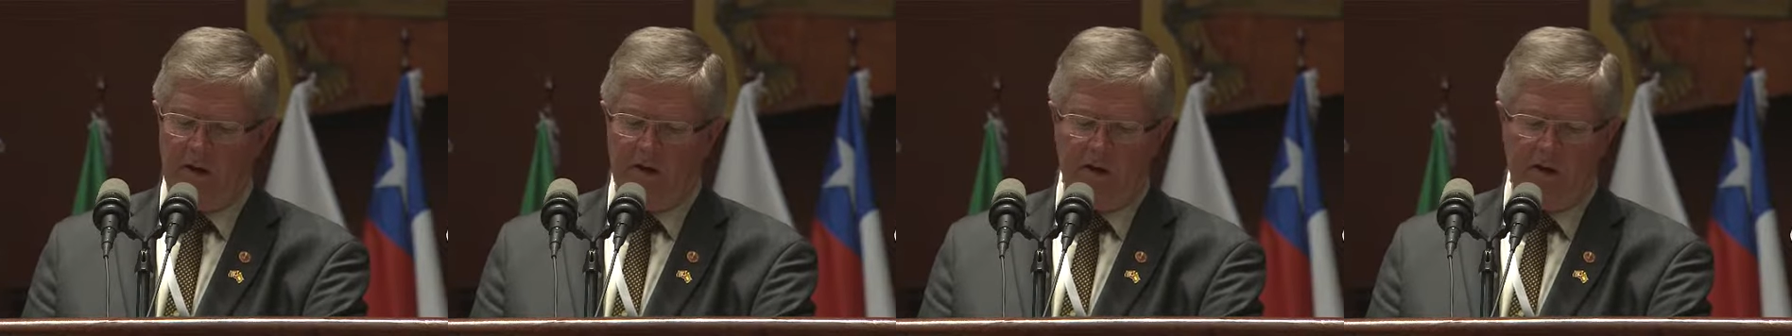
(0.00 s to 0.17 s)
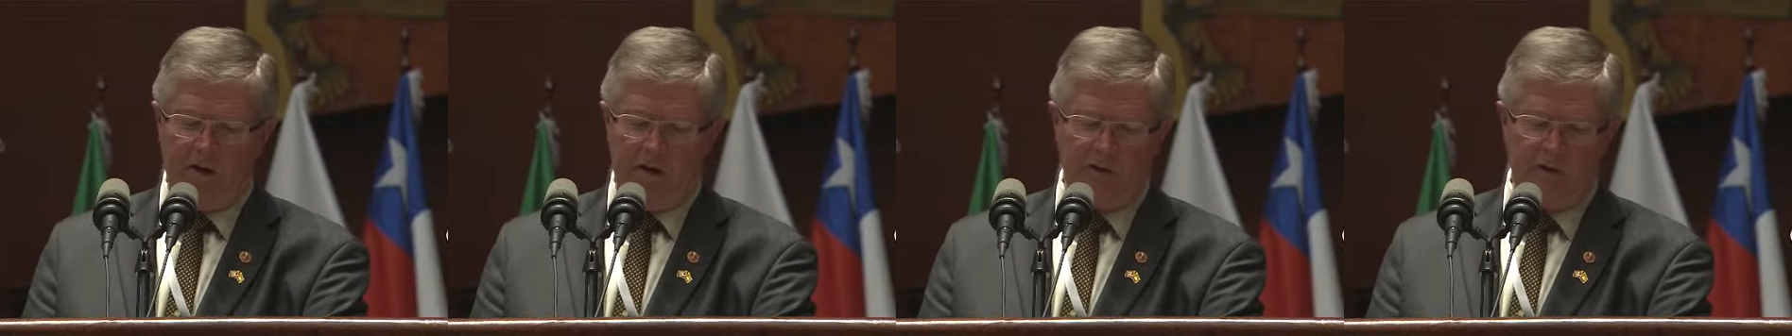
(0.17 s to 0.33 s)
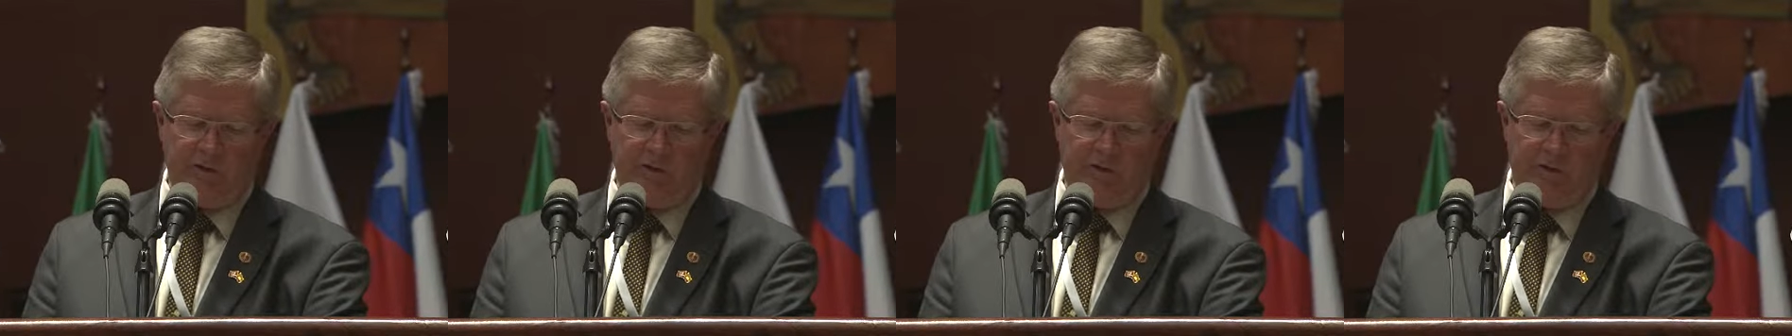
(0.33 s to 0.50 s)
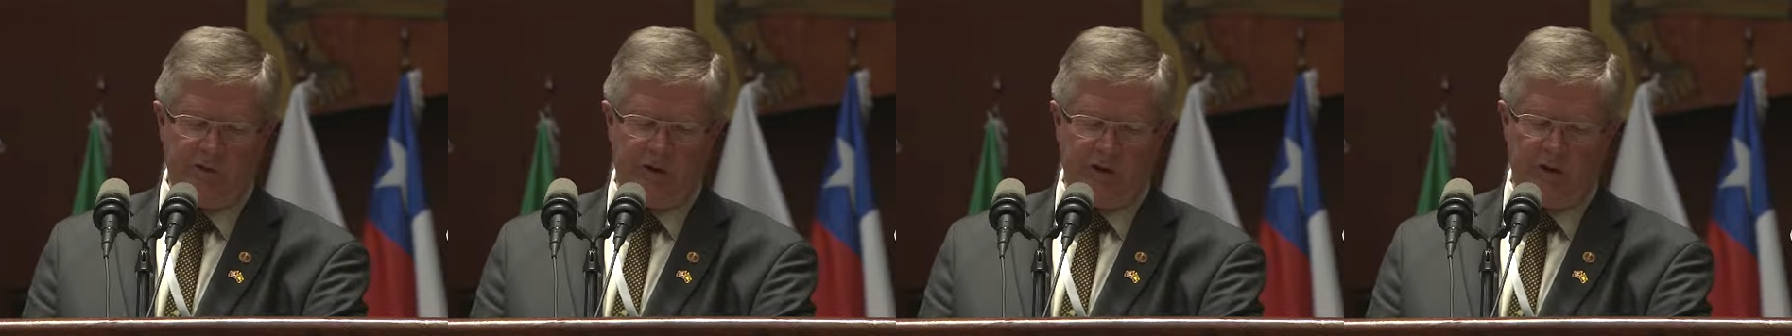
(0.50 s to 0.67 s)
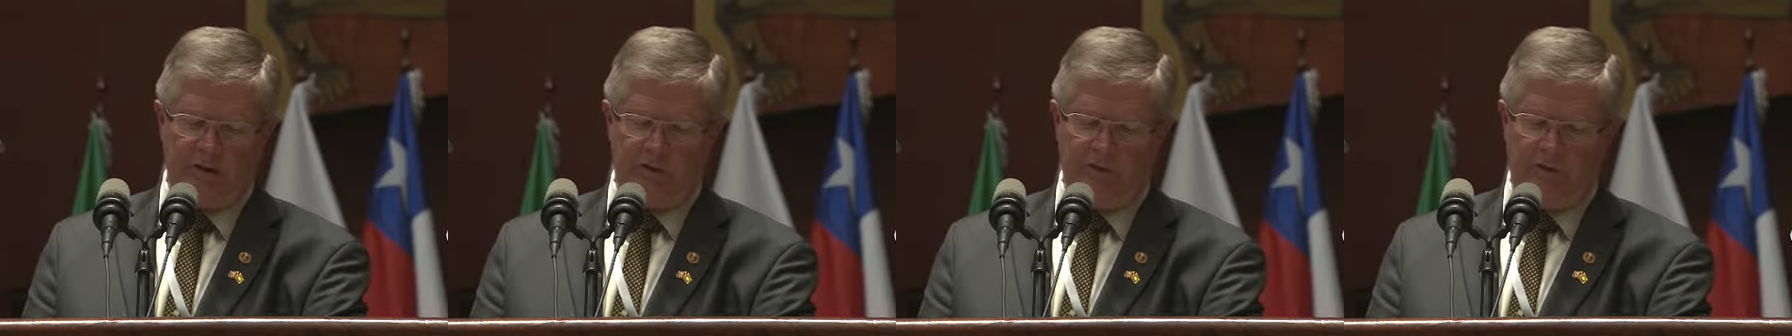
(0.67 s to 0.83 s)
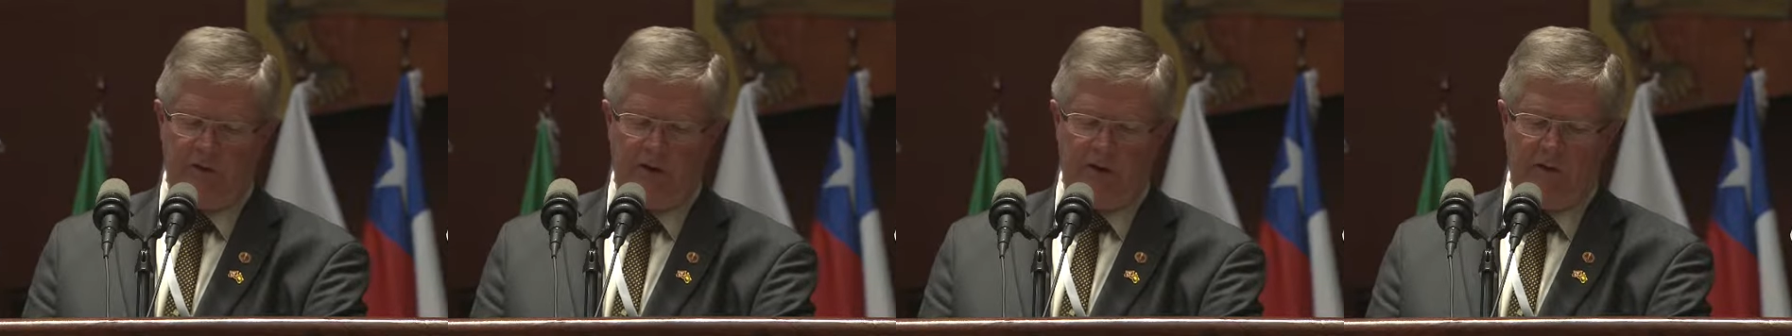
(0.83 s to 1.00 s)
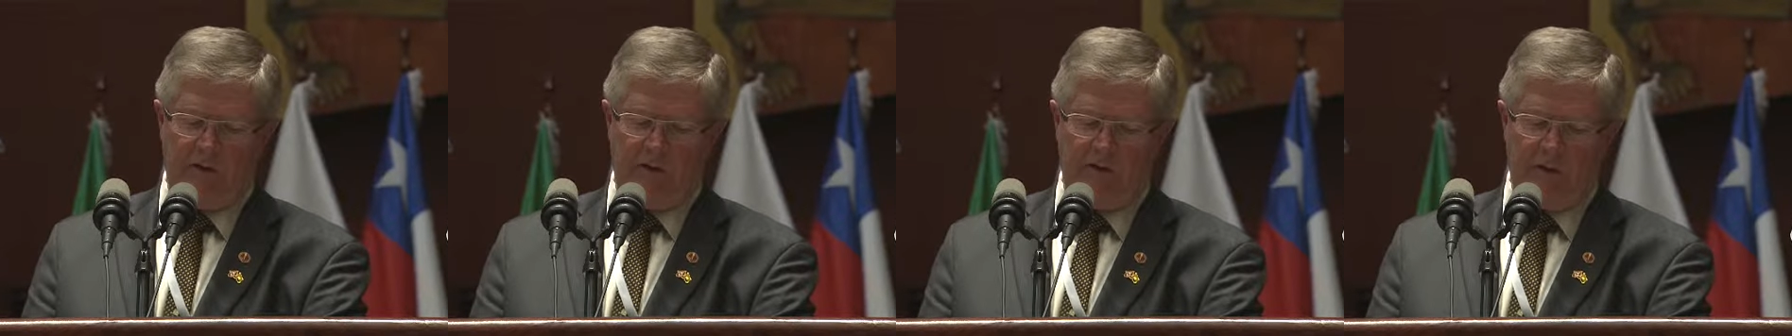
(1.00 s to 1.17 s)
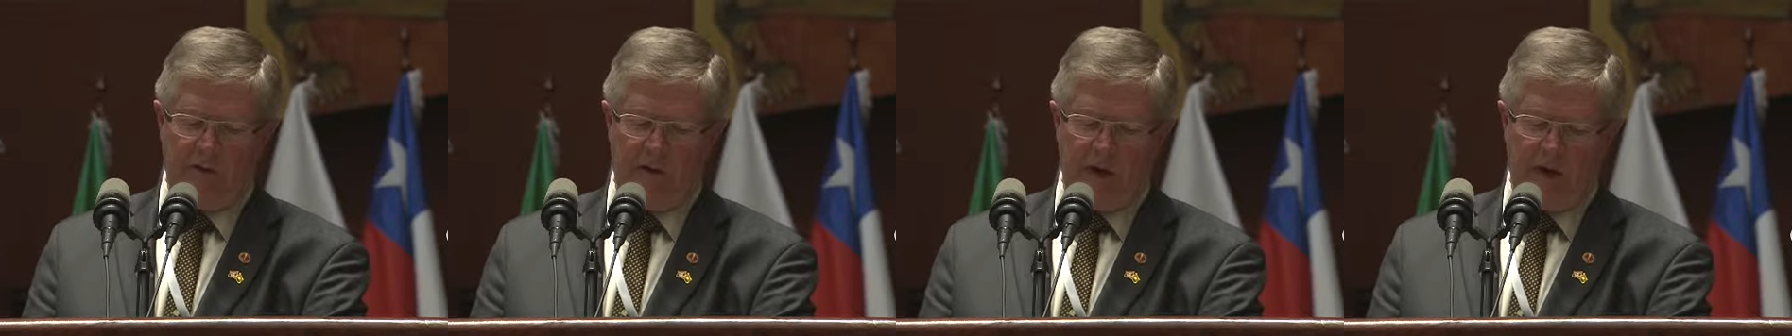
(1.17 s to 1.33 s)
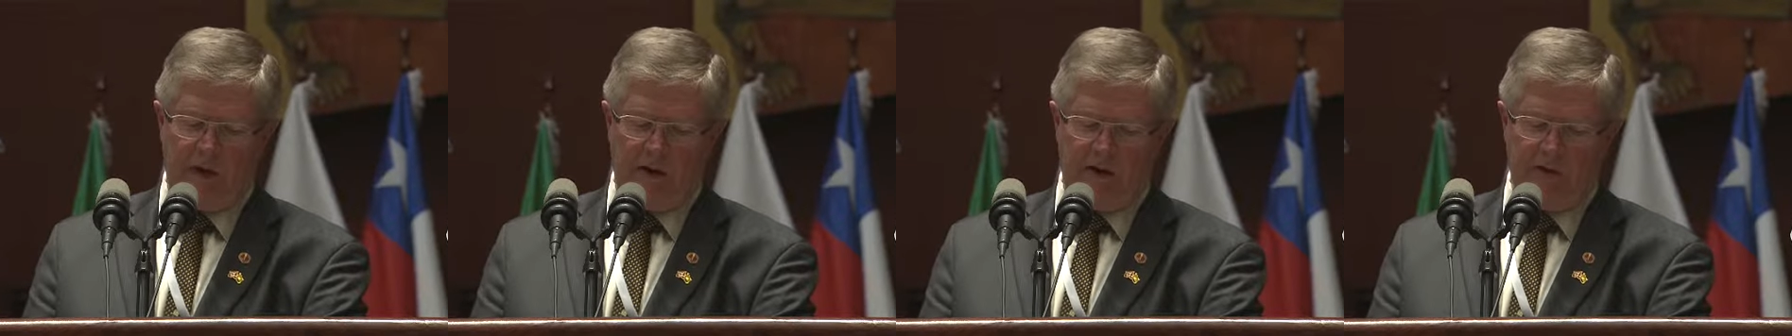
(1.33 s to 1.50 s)
terrorist activity
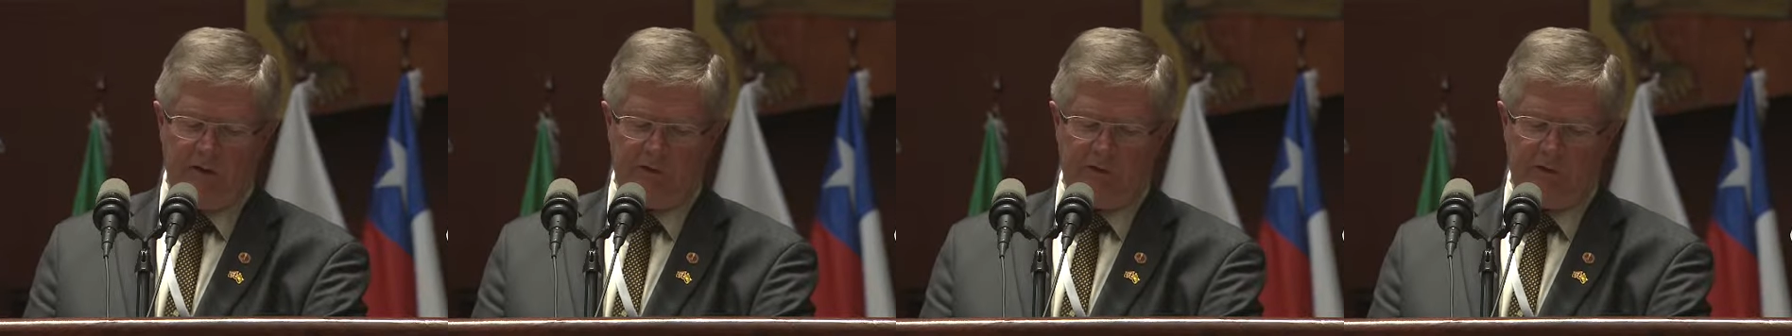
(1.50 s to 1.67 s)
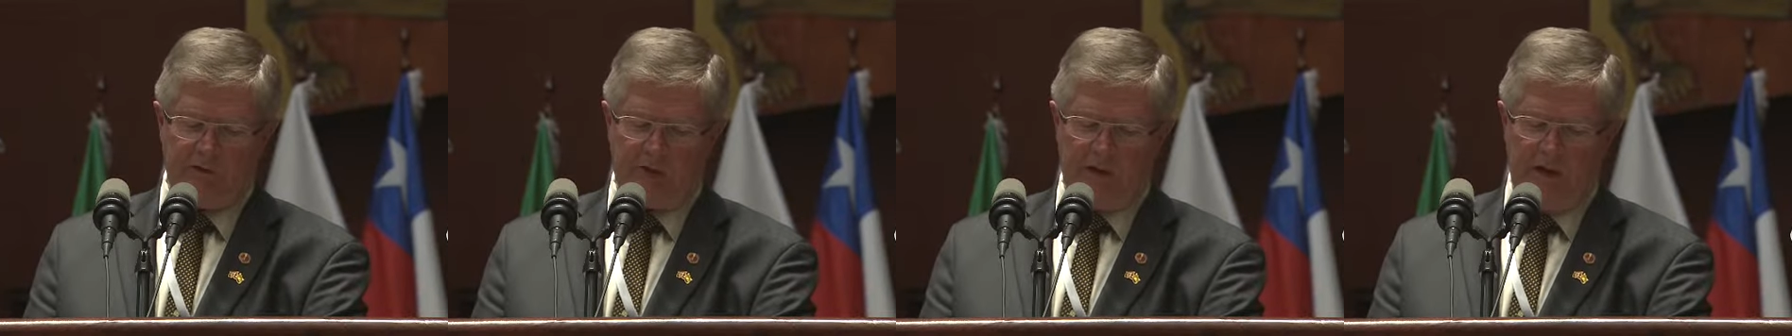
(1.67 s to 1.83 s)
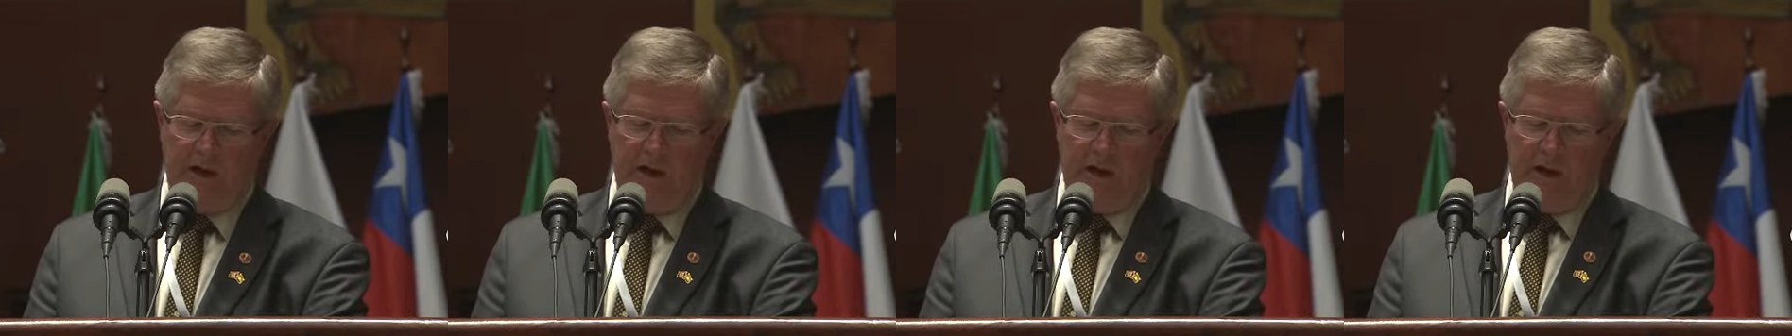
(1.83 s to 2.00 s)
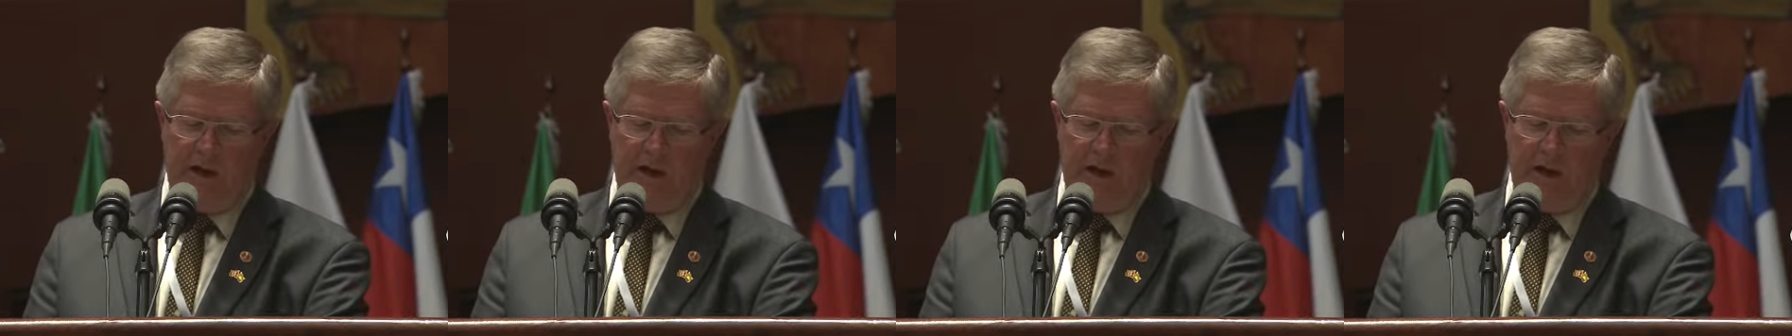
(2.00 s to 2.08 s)
financing,